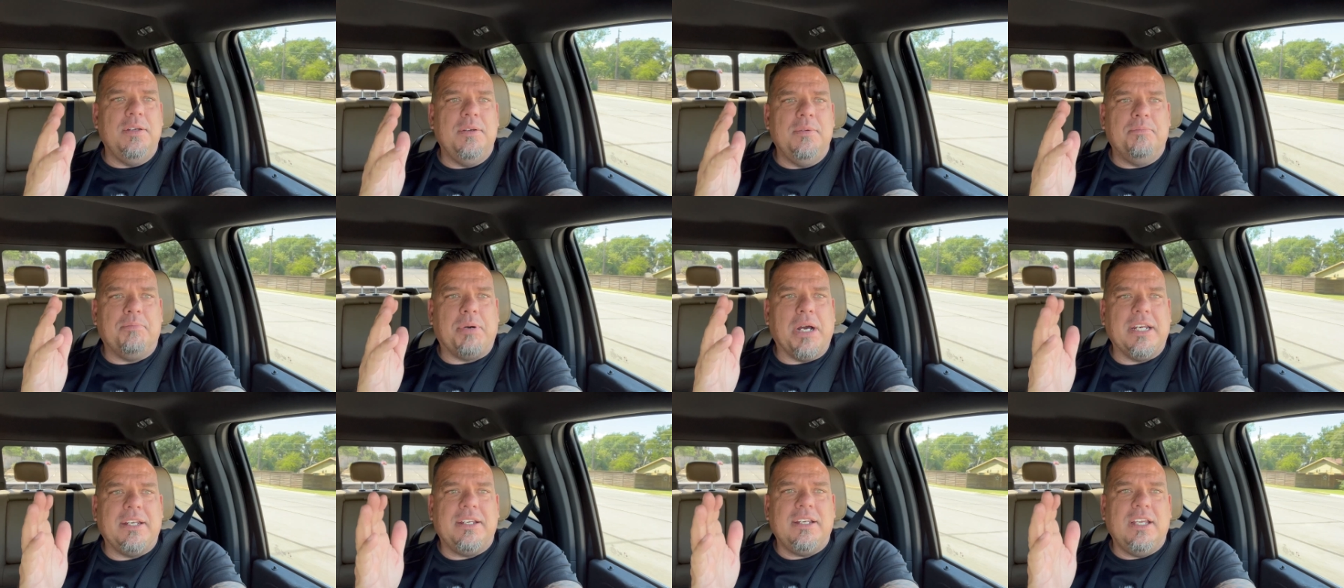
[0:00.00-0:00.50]

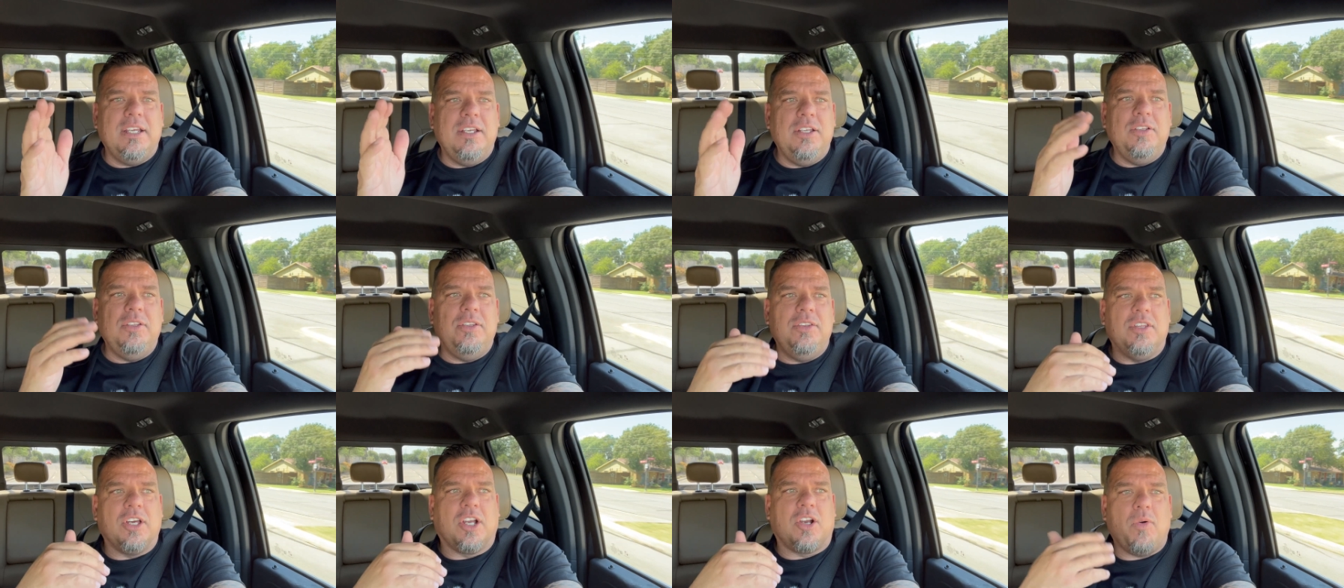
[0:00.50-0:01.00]

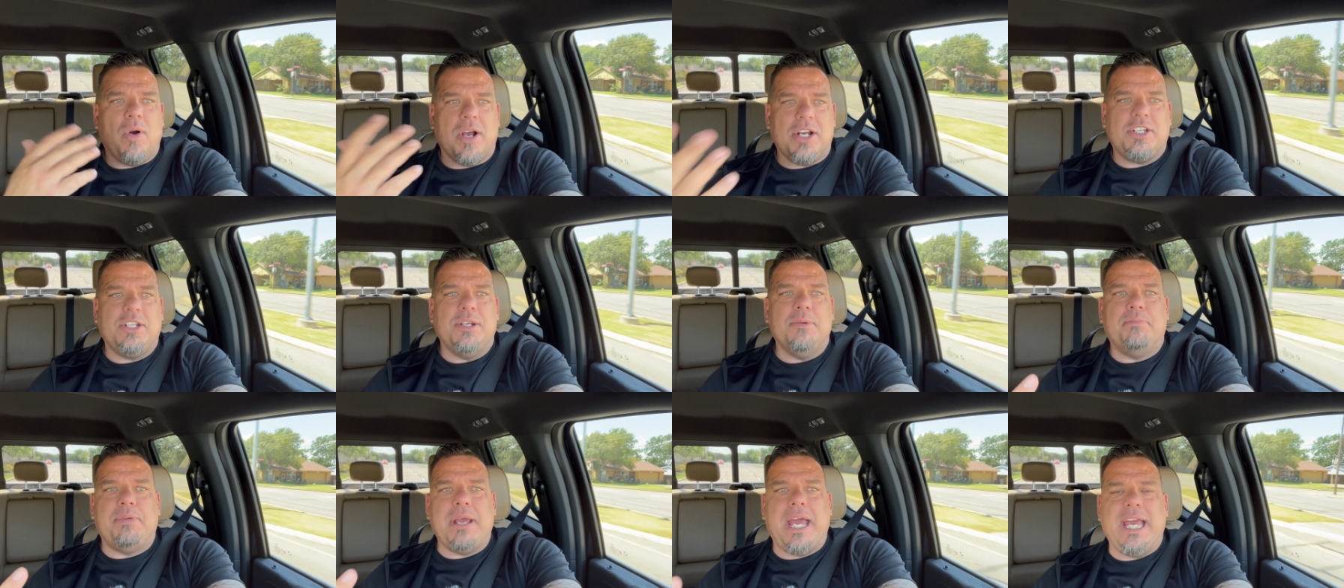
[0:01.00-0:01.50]
But the
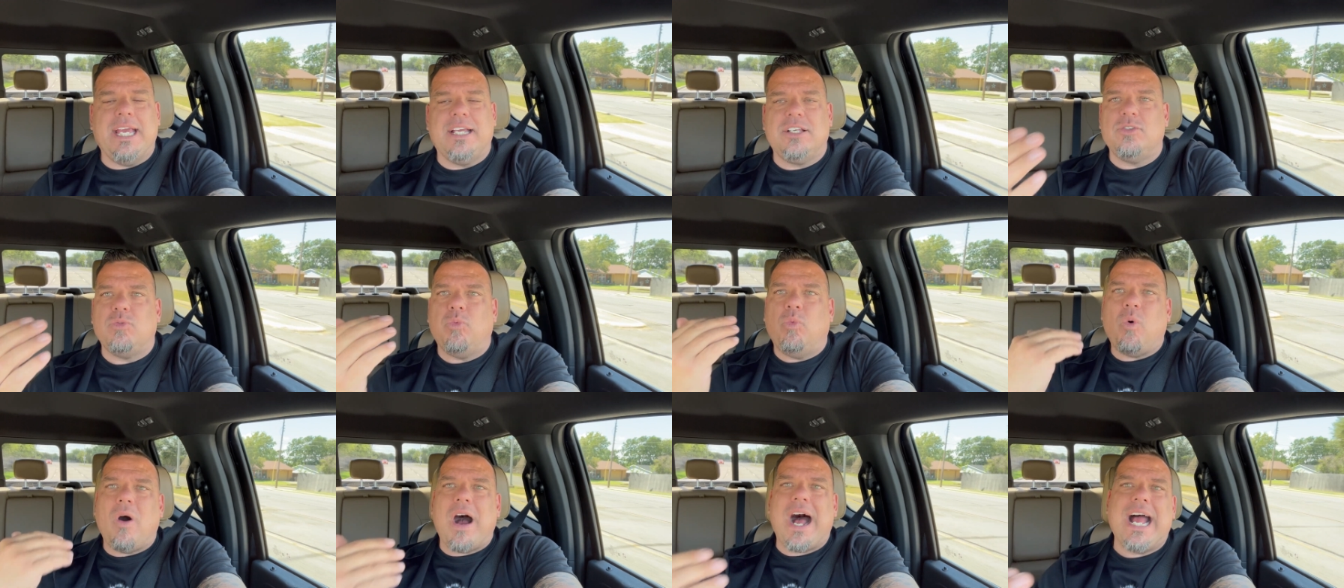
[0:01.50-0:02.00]
question
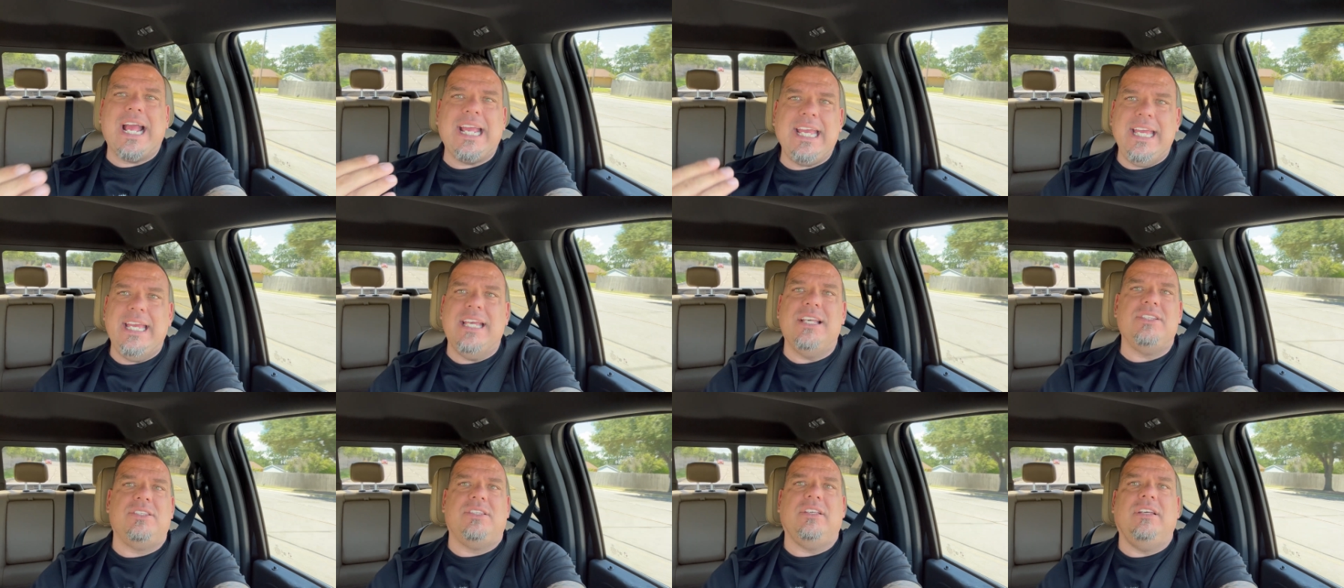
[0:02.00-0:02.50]
begs why
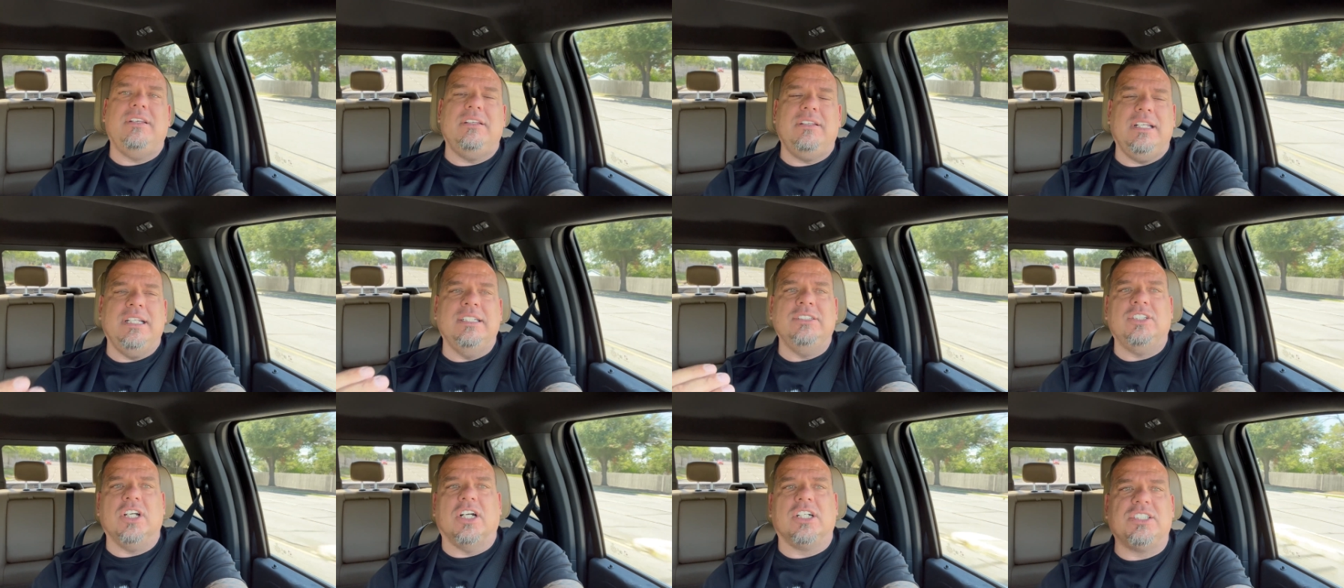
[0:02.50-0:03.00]
is it
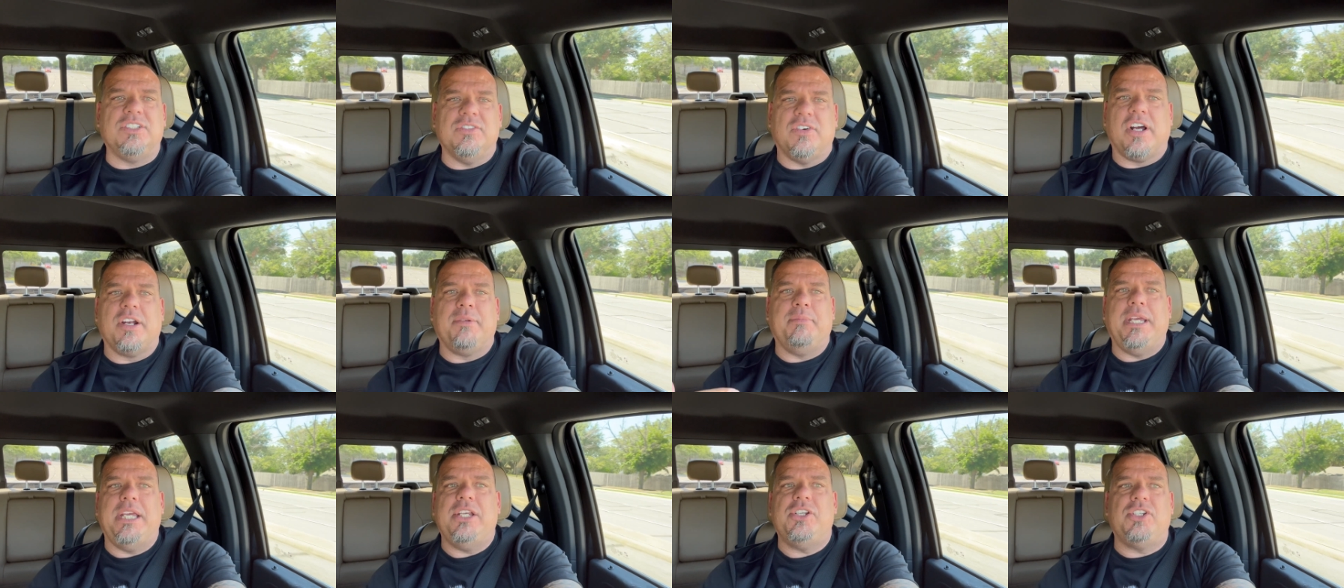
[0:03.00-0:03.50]
inductive
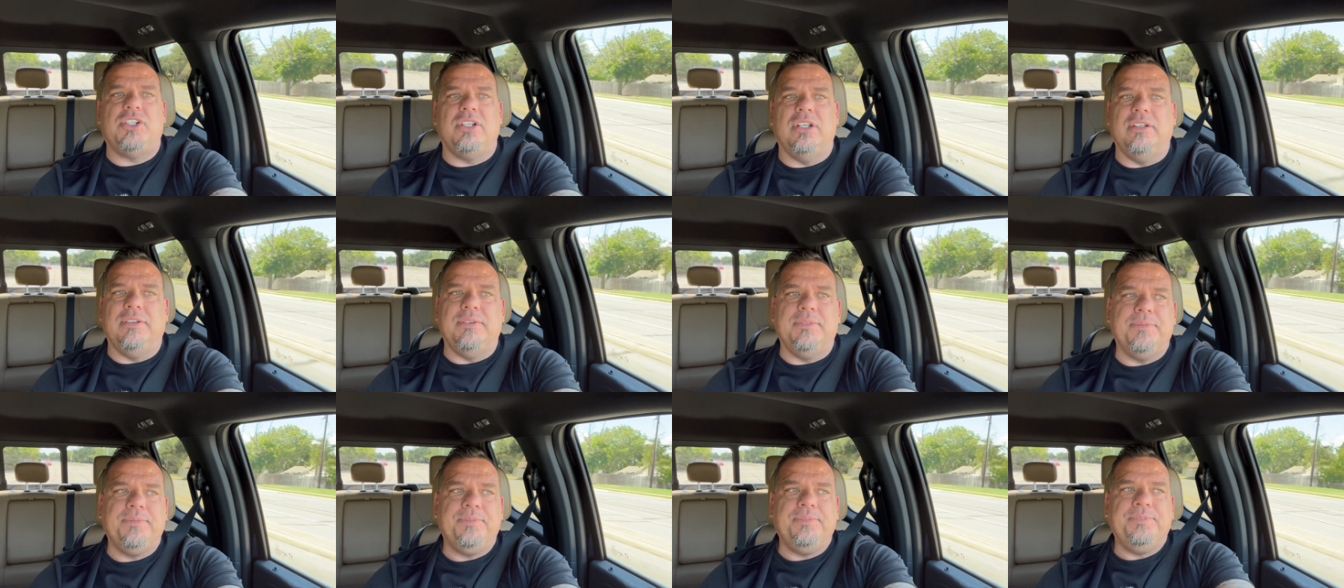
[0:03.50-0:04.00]

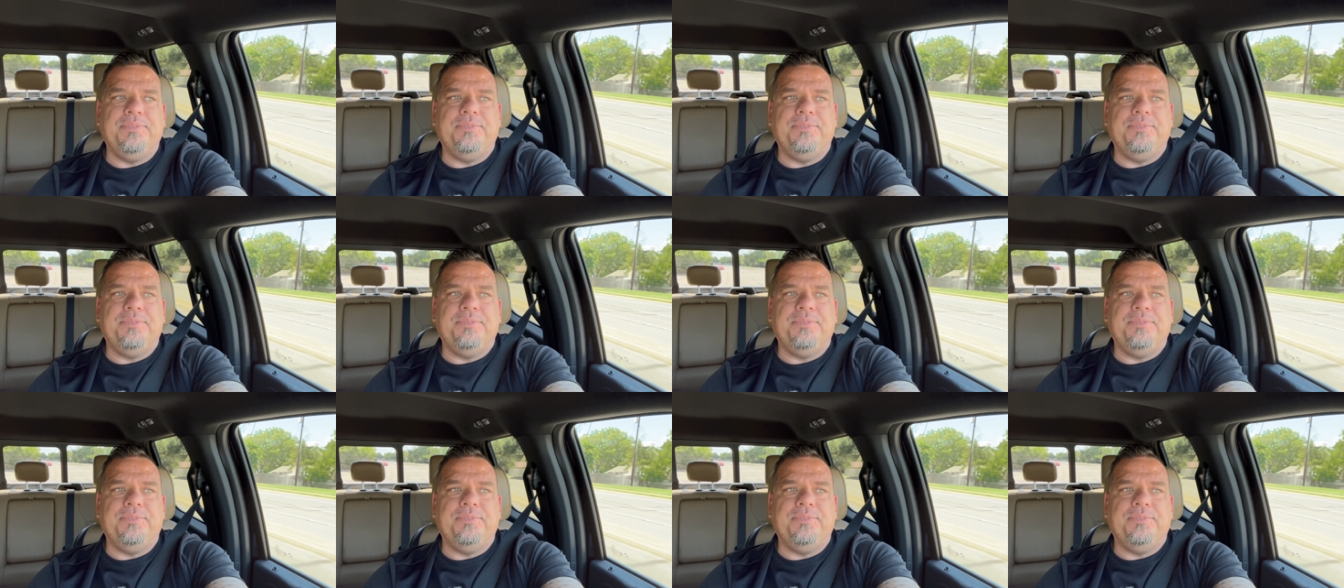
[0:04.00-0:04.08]
automation